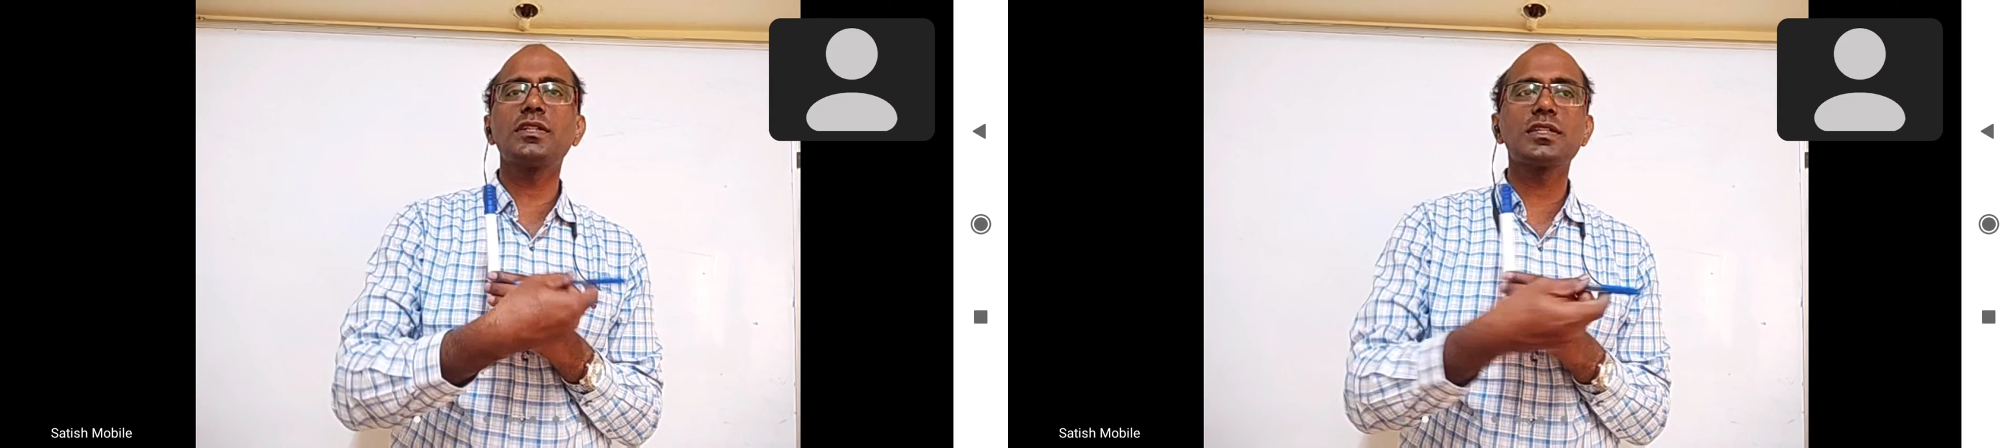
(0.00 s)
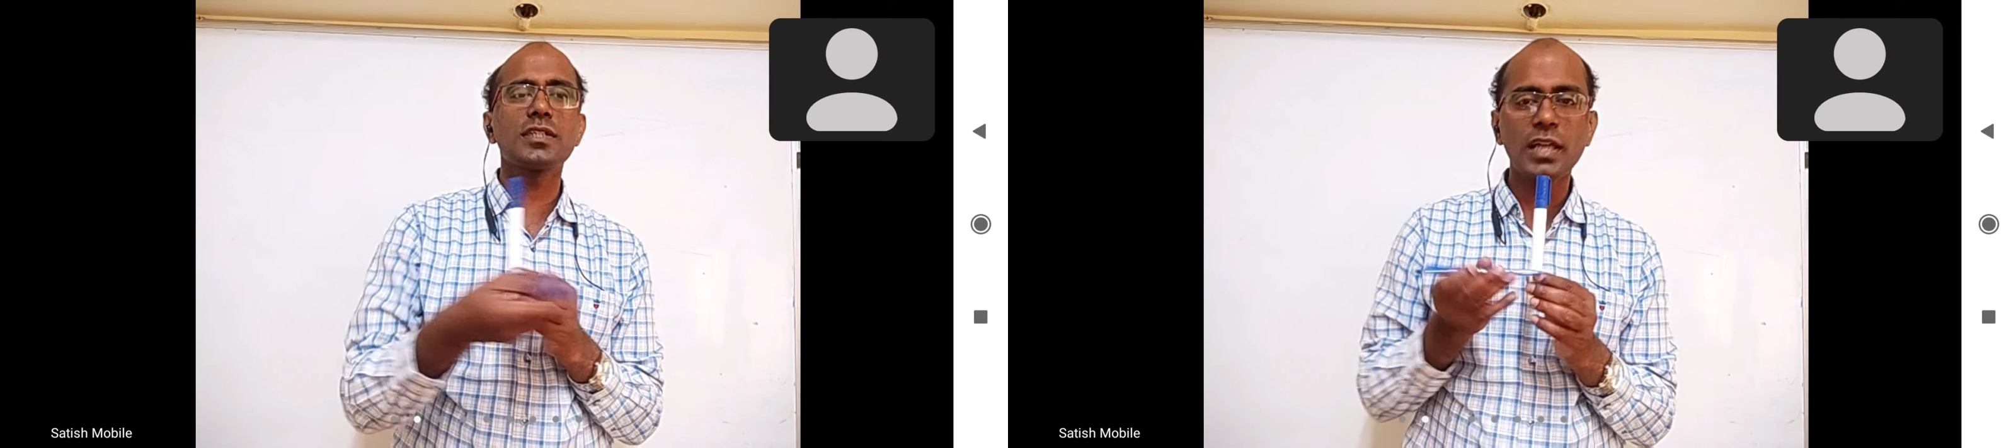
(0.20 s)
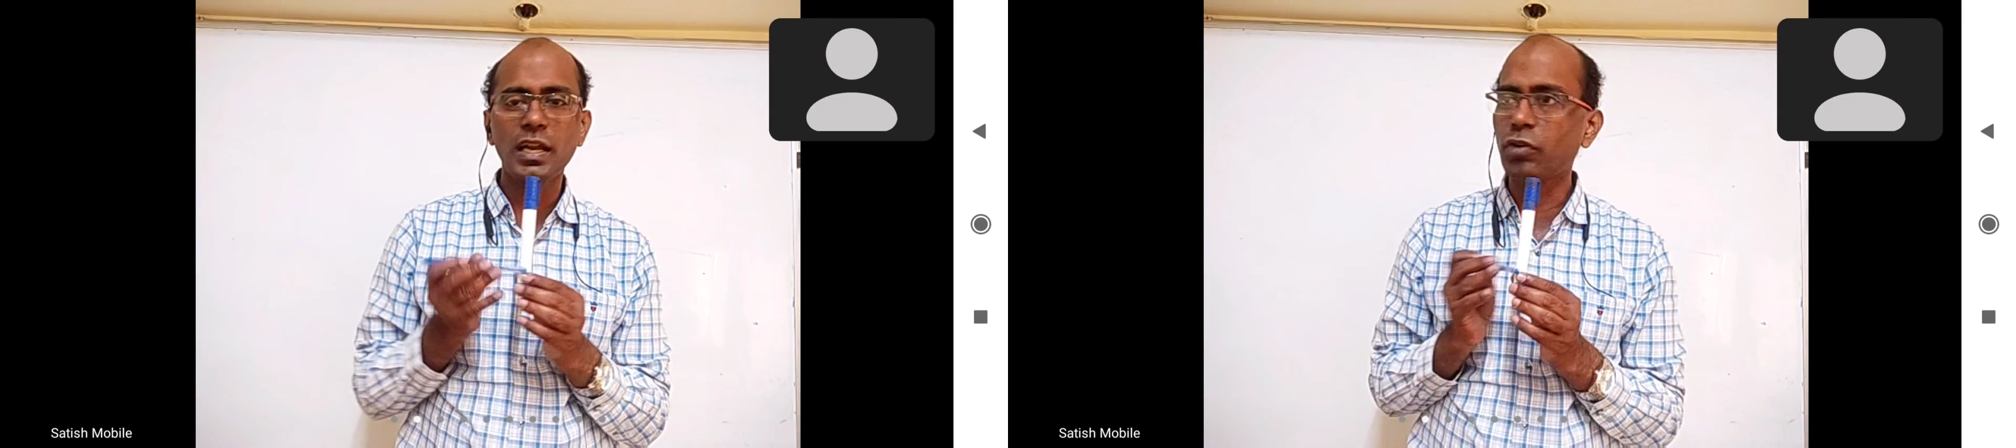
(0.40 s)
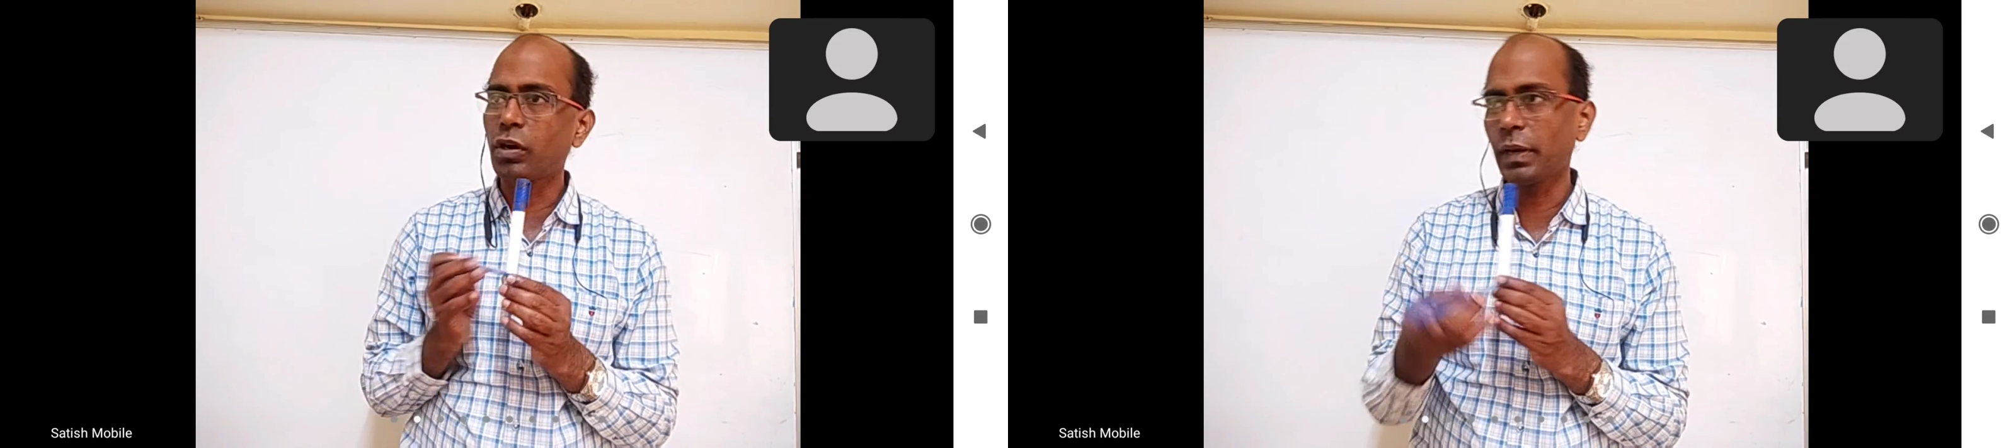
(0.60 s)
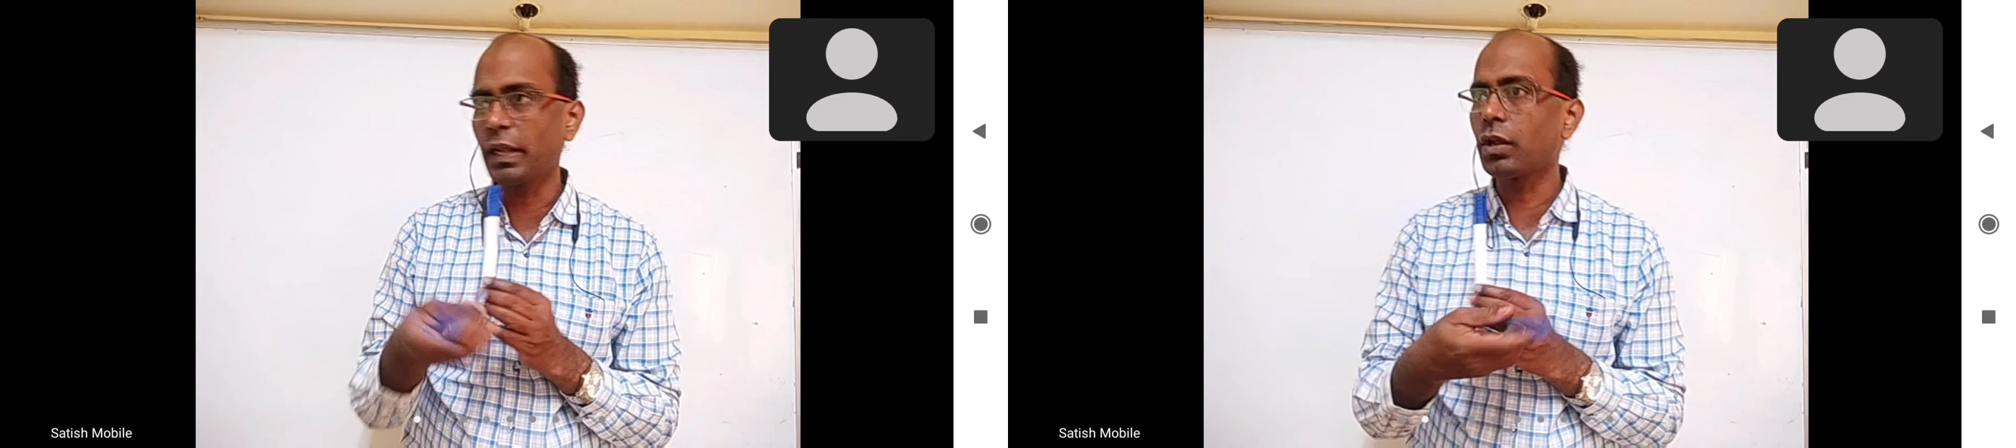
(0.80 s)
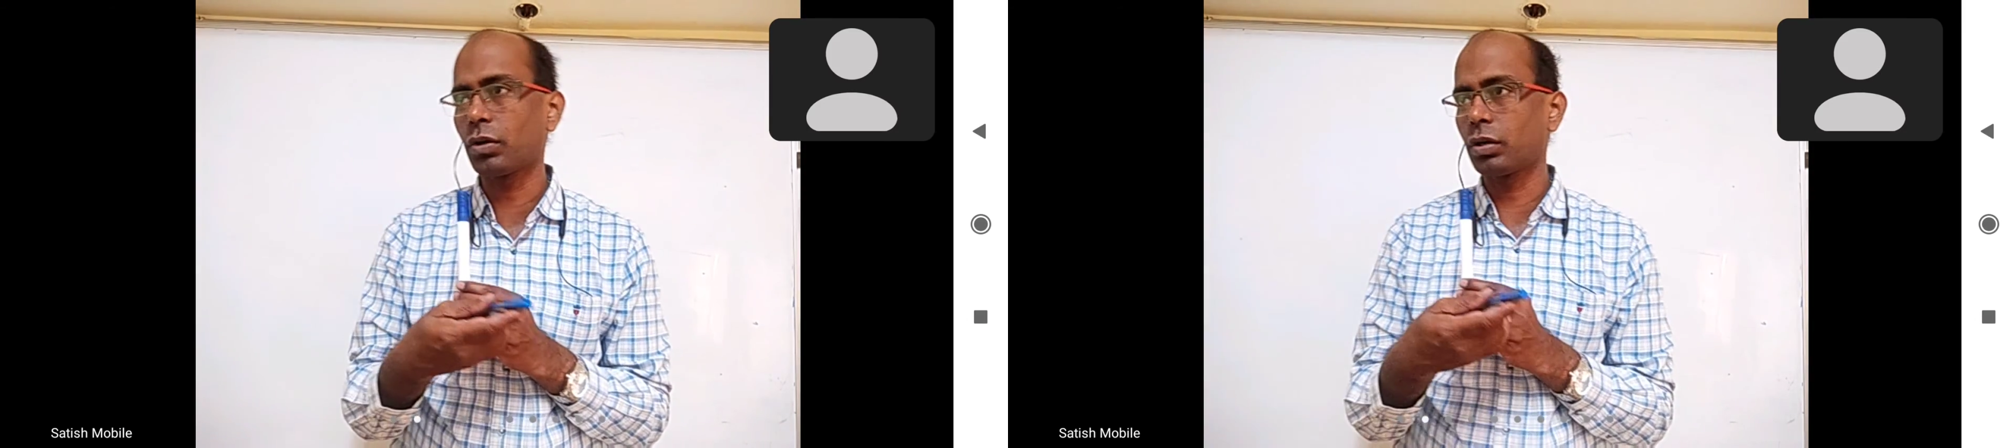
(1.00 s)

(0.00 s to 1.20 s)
They are in one plane or not?